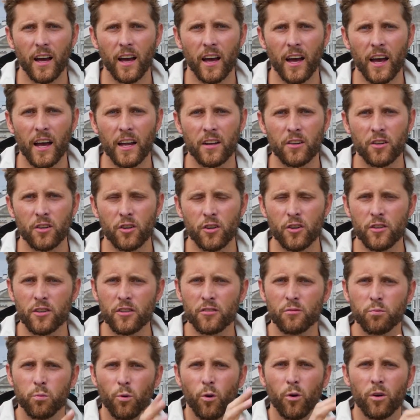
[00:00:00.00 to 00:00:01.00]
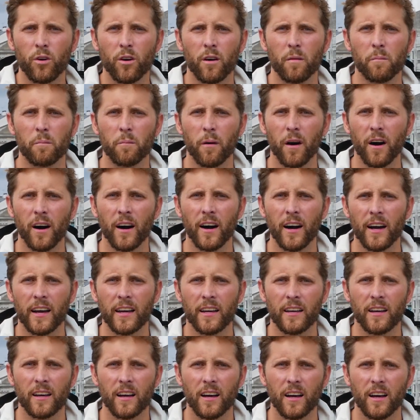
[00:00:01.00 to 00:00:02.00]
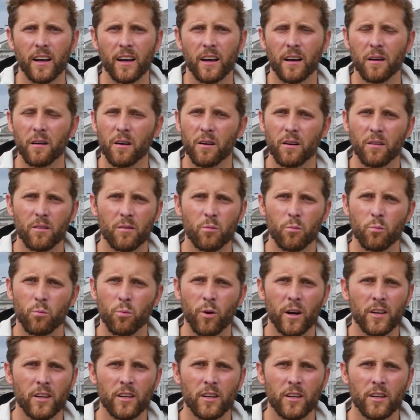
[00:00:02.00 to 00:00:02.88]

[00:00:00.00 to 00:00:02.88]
and you just walk on by, why